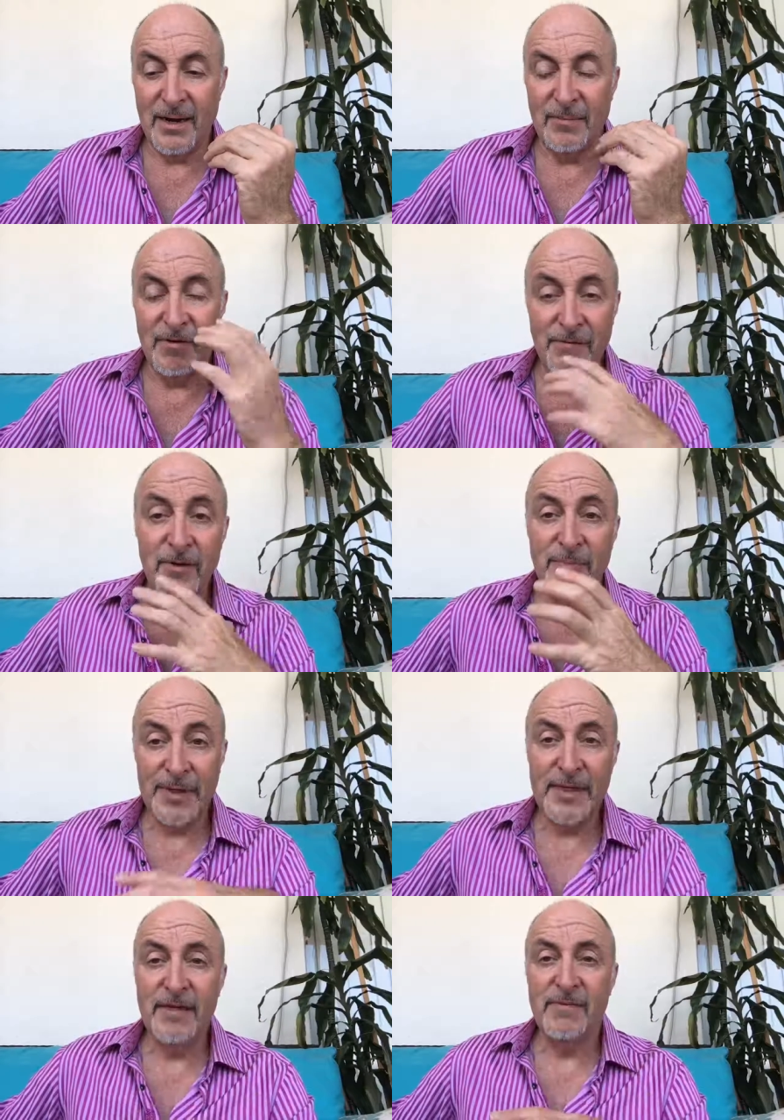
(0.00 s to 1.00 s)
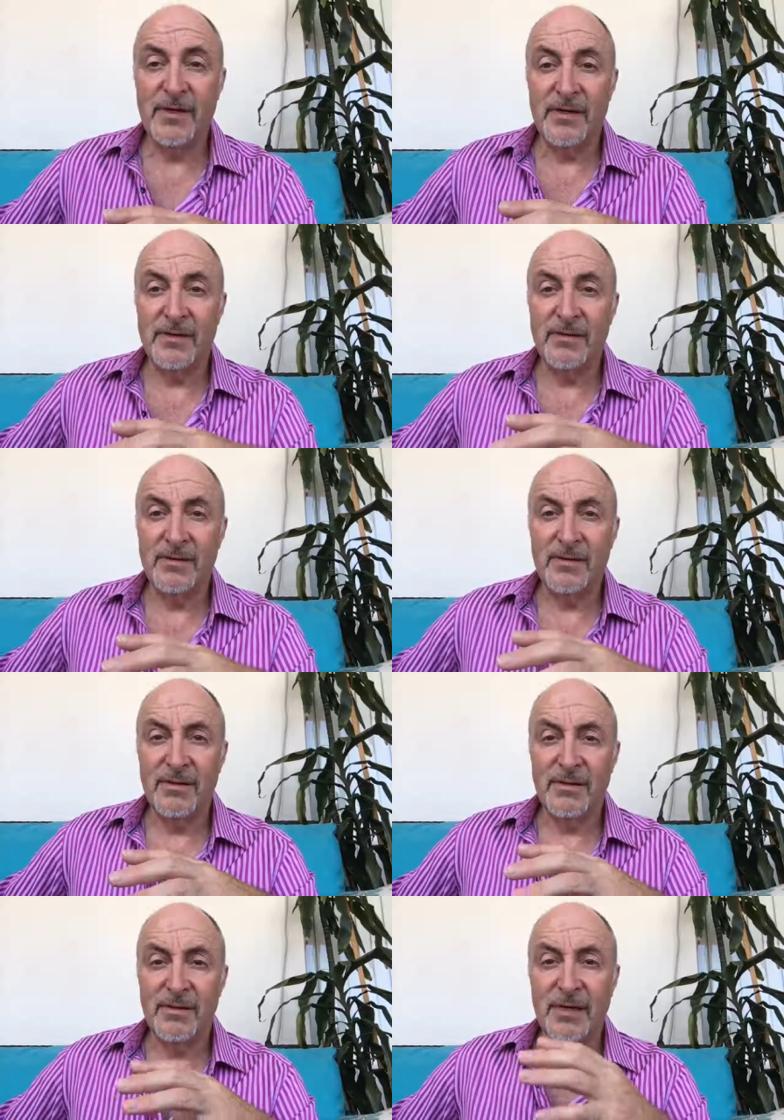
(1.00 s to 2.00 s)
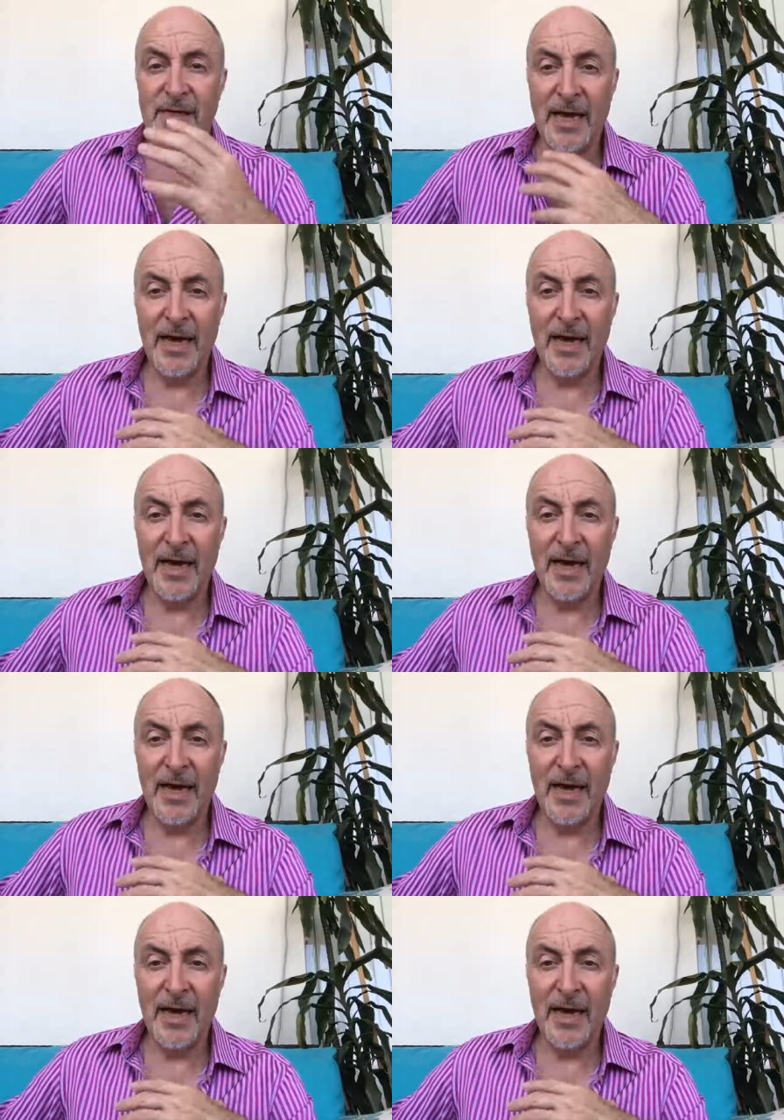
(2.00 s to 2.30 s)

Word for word: I'm a firm believer that